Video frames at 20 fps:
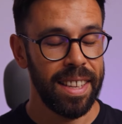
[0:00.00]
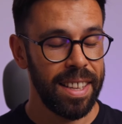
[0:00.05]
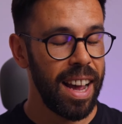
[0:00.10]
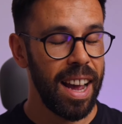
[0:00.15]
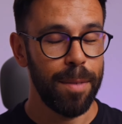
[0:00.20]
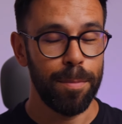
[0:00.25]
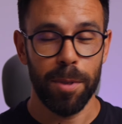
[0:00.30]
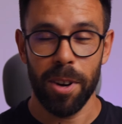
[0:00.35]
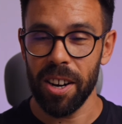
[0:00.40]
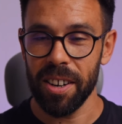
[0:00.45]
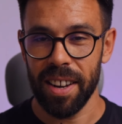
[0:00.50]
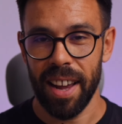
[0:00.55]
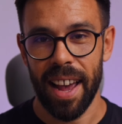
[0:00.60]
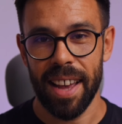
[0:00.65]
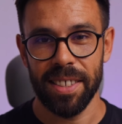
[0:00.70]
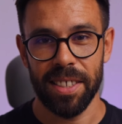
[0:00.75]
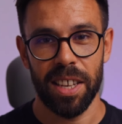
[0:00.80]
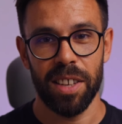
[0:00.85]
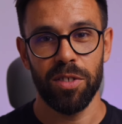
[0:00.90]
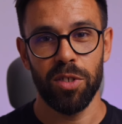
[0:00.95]
I'm not
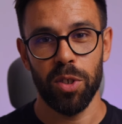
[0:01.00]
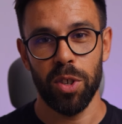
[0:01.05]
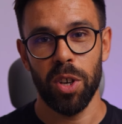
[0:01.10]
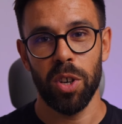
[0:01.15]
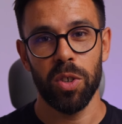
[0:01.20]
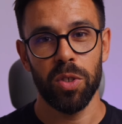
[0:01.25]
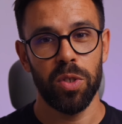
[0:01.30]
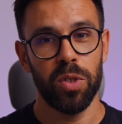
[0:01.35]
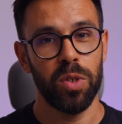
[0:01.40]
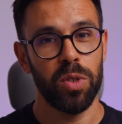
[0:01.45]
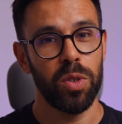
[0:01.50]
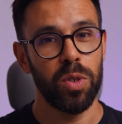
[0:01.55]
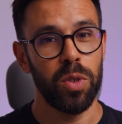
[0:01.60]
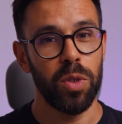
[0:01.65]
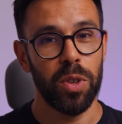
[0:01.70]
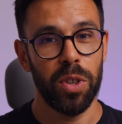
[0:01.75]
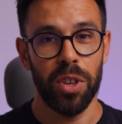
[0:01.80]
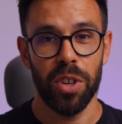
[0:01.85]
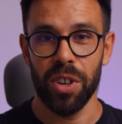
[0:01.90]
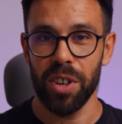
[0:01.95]
asking to go
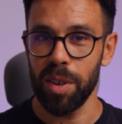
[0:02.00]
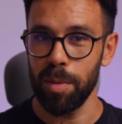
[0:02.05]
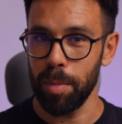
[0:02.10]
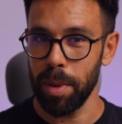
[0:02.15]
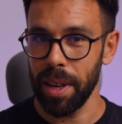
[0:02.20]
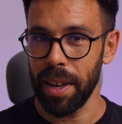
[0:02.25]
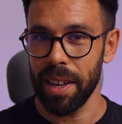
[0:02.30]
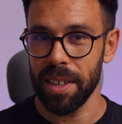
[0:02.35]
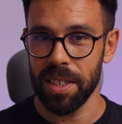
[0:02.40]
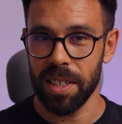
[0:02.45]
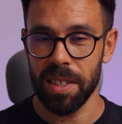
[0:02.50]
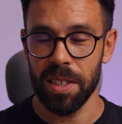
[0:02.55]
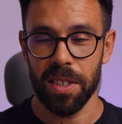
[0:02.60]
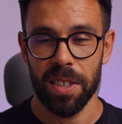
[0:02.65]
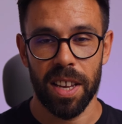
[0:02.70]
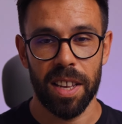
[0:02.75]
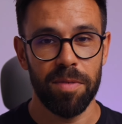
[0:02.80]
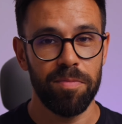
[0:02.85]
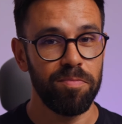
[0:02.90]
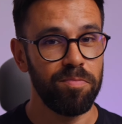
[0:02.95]
to your applications
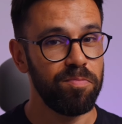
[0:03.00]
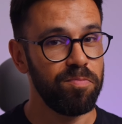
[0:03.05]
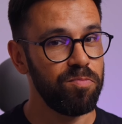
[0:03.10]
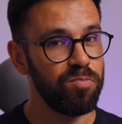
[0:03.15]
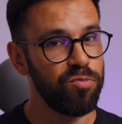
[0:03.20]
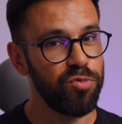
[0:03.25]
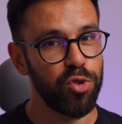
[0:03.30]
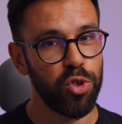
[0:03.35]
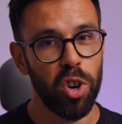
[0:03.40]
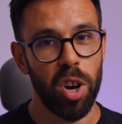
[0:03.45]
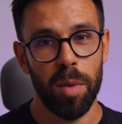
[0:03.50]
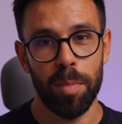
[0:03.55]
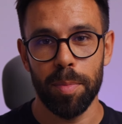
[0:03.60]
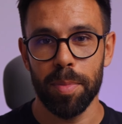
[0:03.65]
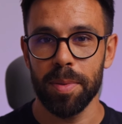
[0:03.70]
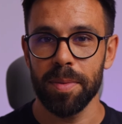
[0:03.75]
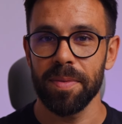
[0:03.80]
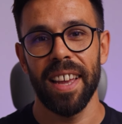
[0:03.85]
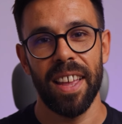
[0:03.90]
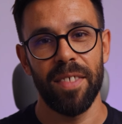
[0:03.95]
and drop
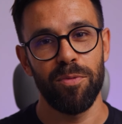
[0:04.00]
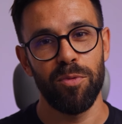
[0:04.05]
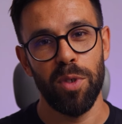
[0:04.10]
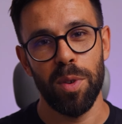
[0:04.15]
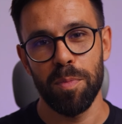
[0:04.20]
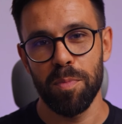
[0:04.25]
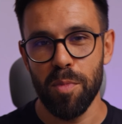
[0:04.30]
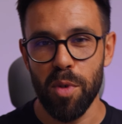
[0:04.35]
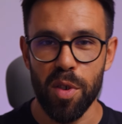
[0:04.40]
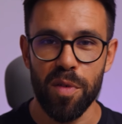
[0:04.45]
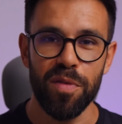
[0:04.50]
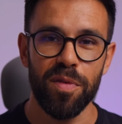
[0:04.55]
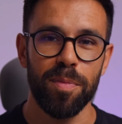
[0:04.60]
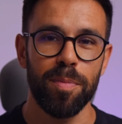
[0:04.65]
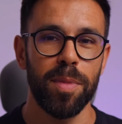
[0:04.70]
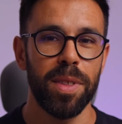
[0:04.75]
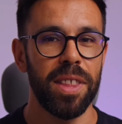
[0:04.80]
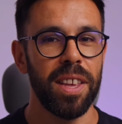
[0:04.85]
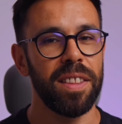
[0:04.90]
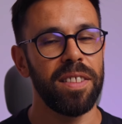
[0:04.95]
and remove
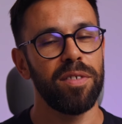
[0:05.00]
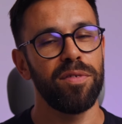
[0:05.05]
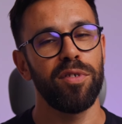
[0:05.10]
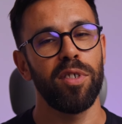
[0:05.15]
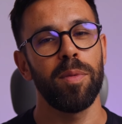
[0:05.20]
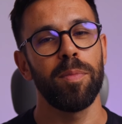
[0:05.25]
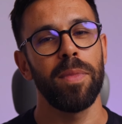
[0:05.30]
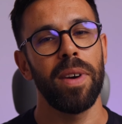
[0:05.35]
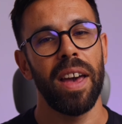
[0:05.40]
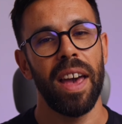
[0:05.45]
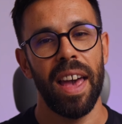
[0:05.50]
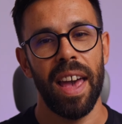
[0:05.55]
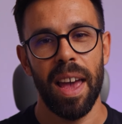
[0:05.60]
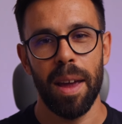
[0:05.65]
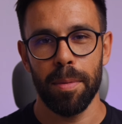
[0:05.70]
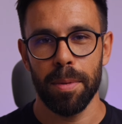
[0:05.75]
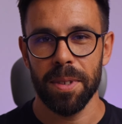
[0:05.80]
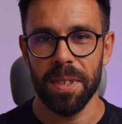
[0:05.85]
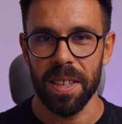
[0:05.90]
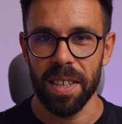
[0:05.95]
MediatR from
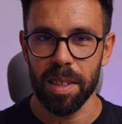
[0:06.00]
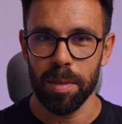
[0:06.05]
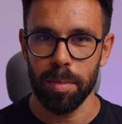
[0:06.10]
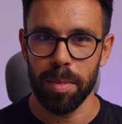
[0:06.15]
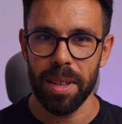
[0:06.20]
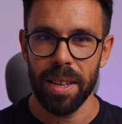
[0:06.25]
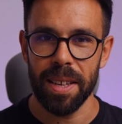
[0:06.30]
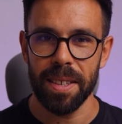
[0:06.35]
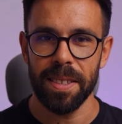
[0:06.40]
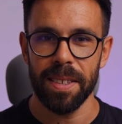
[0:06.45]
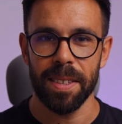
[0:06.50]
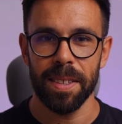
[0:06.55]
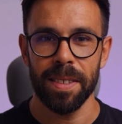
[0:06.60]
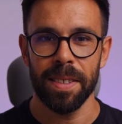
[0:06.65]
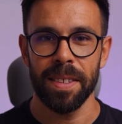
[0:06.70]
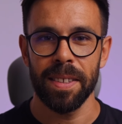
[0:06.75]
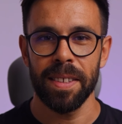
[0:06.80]
every single place.